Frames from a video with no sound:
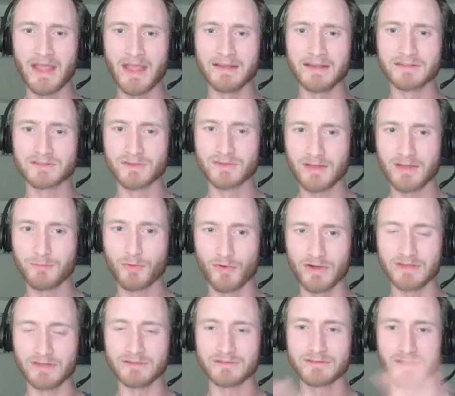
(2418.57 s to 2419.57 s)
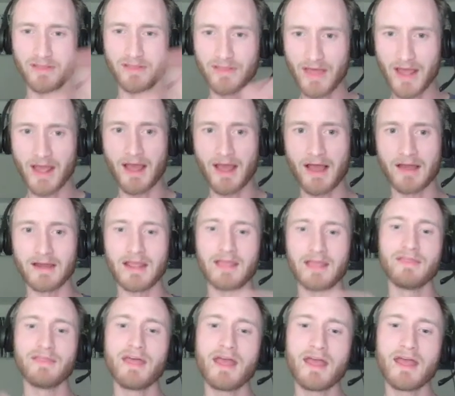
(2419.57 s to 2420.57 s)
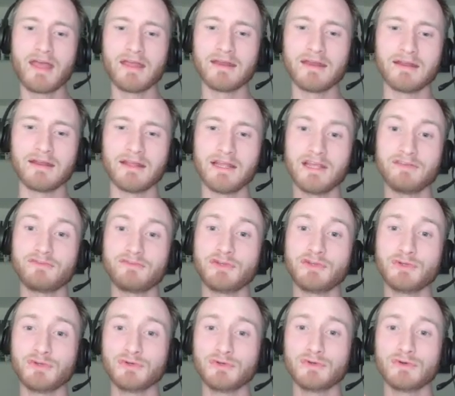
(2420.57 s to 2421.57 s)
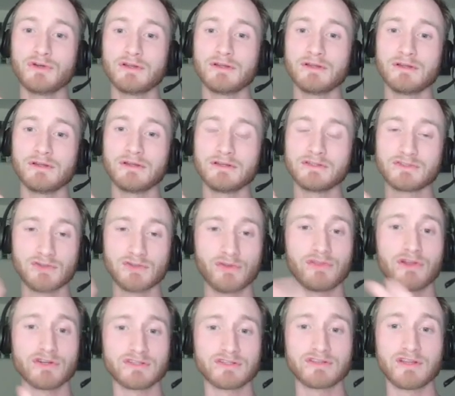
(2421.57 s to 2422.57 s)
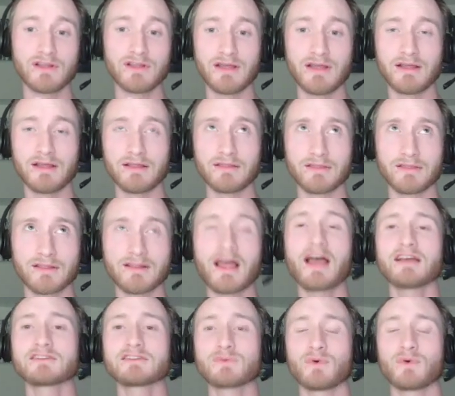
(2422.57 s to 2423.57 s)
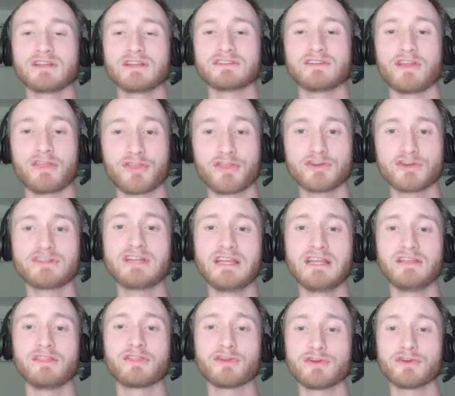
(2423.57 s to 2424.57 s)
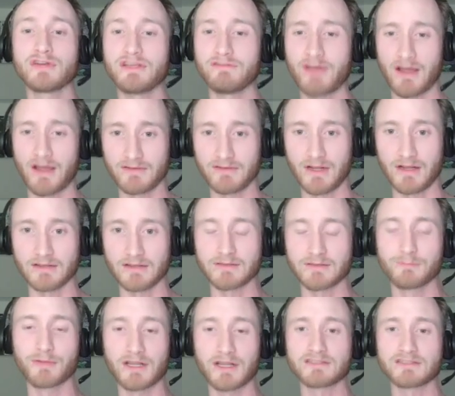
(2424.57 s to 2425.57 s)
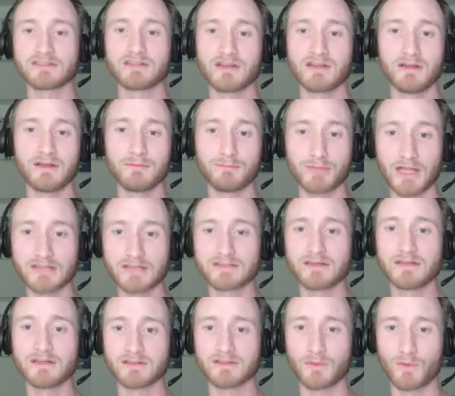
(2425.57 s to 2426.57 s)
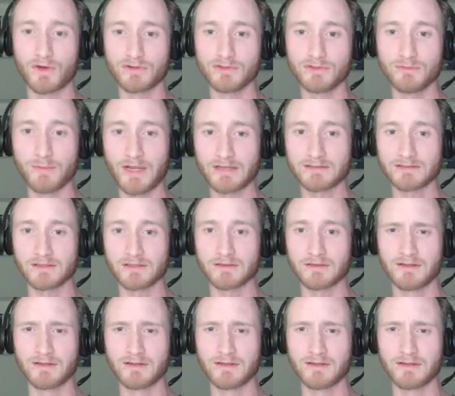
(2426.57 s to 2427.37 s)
And so they point to that, and then if you so there's the the last one is the 1335 days. Blessed is, blessed is the one who makes it